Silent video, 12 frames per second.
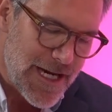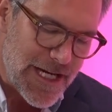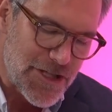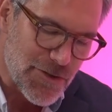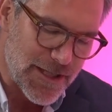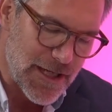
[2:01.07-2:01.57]

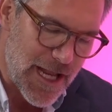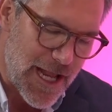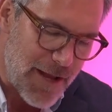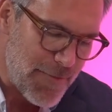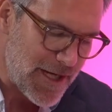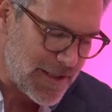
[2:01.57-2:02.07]
He joined
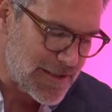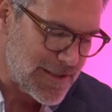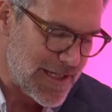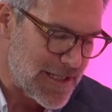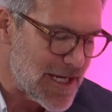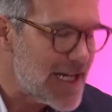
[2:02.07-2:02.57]
Amex
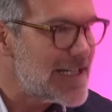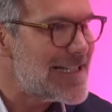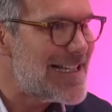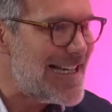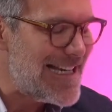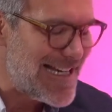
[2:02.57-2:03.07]
in
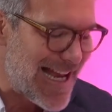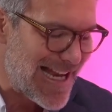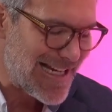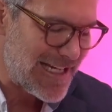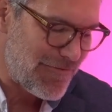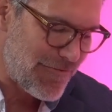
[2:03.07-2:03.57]

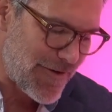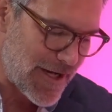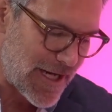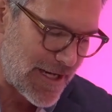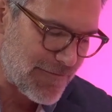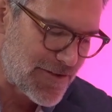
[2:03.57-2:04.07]

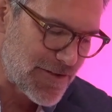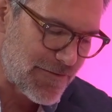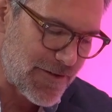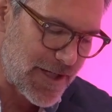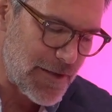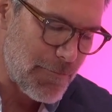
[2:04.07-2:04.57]
1995,
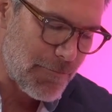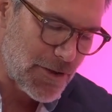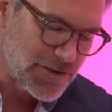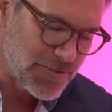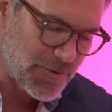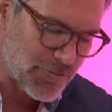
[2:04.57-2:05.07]
serving in
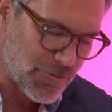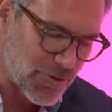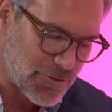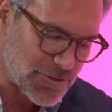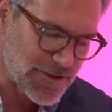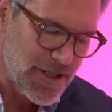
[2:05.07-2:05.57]
multiple
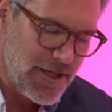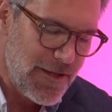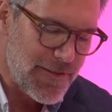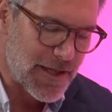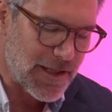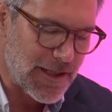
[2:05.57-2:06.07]
roles
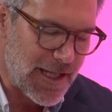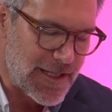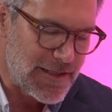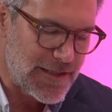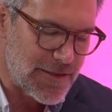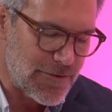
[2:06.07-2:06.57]
that
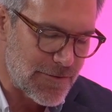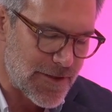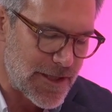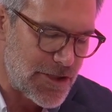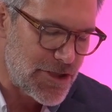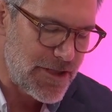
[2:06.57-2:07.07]
led to
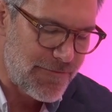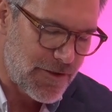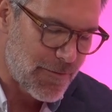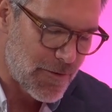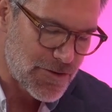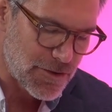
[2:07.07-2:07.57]
the Chief
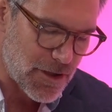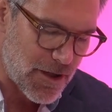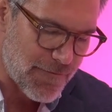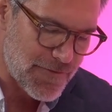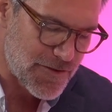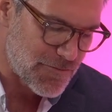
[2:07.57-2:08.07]
Commercial
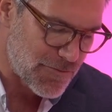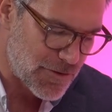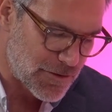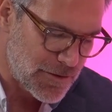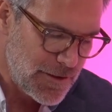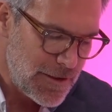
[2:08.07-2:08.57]
Officer
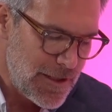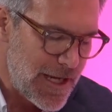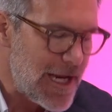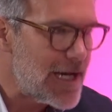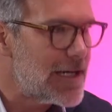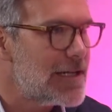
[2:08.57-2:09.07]
role,
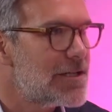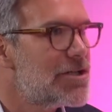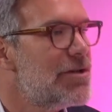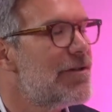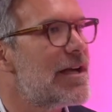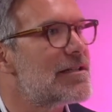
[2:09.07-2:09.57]
and in
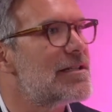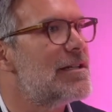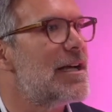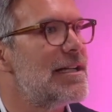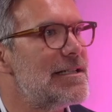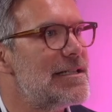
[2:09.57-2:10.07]

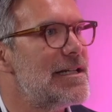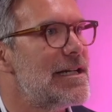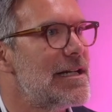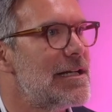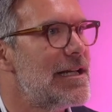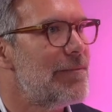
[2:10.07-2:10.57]

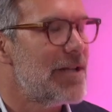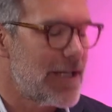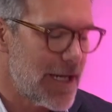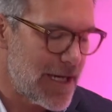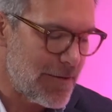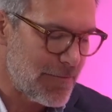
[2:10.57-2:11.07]
2019, he
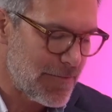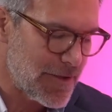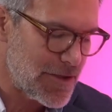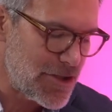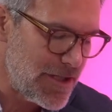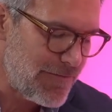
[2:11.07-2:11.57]
became
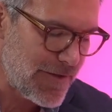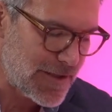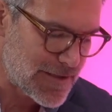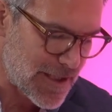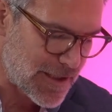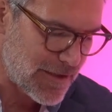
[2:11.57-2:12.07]
the Chief
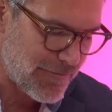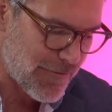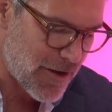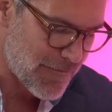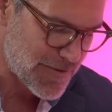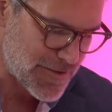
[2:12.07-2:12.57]
Executive
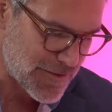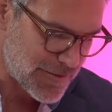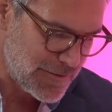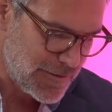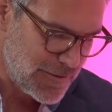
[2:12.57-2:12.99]
Officer.